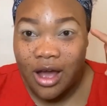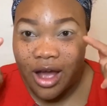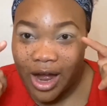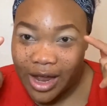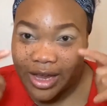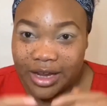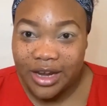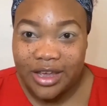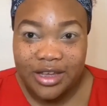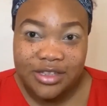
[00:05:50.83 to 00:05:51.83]

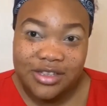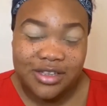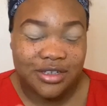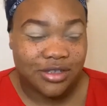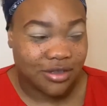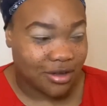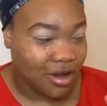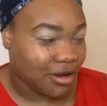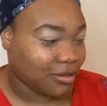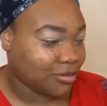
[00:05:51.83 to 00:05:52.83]
eyelids,
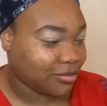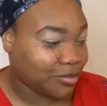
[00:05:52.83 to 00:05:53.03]
so